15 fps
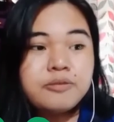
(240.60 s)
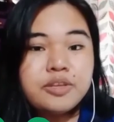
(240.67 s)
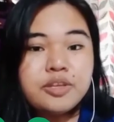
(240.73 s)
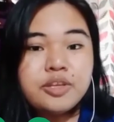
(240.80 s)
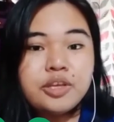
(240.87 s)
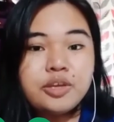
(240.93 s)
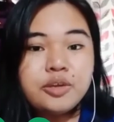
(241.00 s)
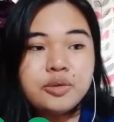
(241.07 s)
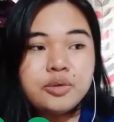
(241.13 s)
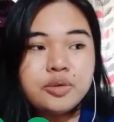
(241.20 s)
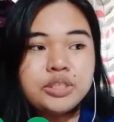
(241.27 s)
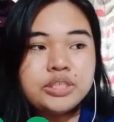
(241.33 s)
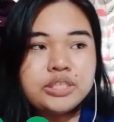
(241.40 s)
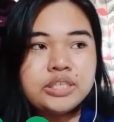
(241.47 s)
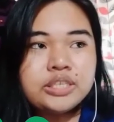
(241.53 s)
or
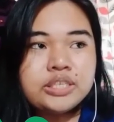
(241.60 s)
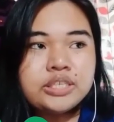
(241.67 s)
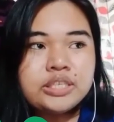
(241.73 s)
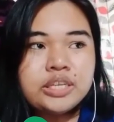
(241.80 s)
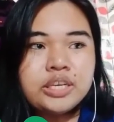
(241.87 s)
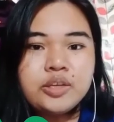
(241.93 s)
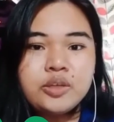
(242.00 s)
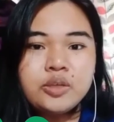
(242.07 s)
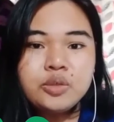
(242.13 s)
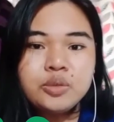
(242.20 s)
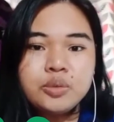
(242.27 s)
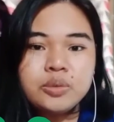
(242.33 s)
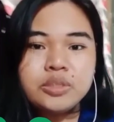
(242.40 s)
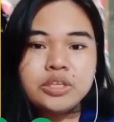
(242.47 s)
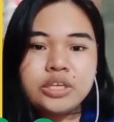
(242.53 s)
videos and I
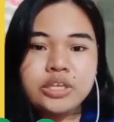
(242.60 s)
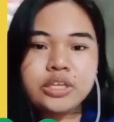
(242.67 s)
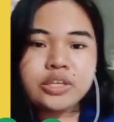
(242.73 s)
usually